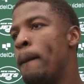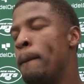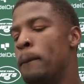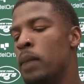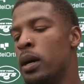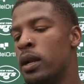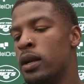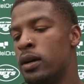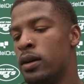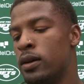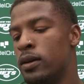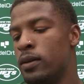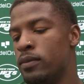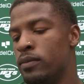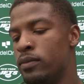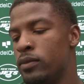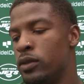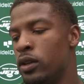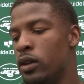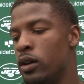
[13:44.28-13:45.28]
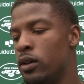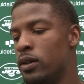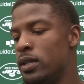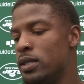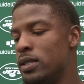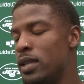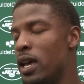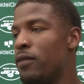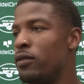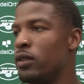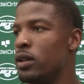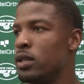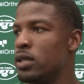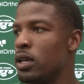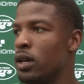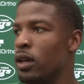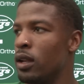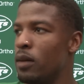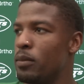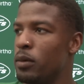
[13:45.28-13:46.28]
But, you know, he's definitely
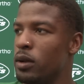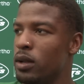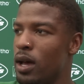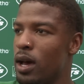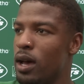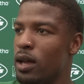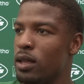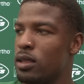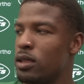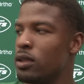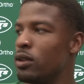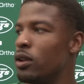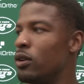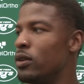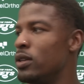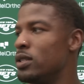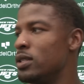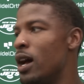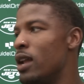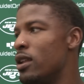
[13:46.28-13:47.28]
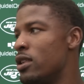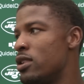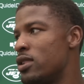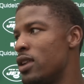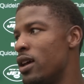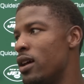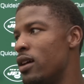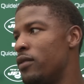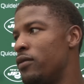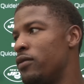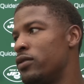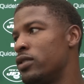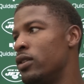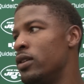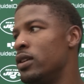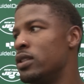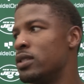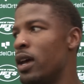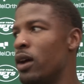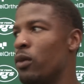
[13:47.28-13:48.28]
took it up a notch. You know, he's got a chef, so
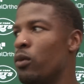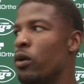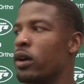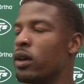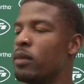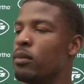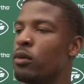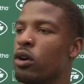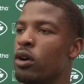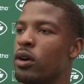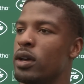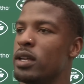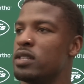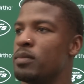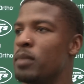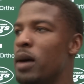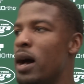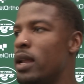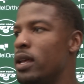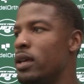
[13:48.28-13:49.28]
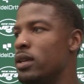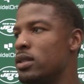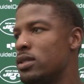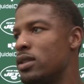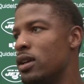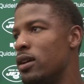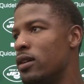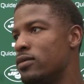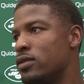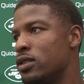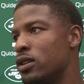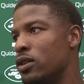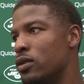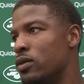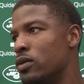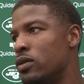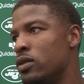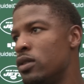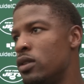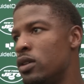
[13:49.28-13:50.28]
he's, like, working more on his body and stuff. So,
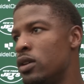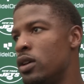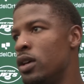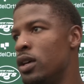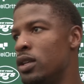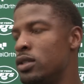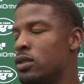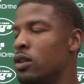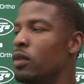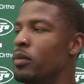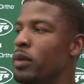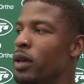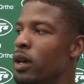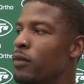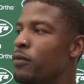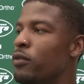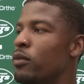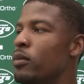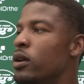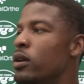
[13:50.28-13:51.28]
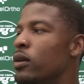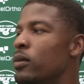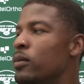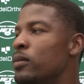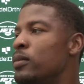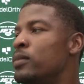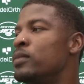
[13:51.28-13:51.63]
it's gonna be up from here.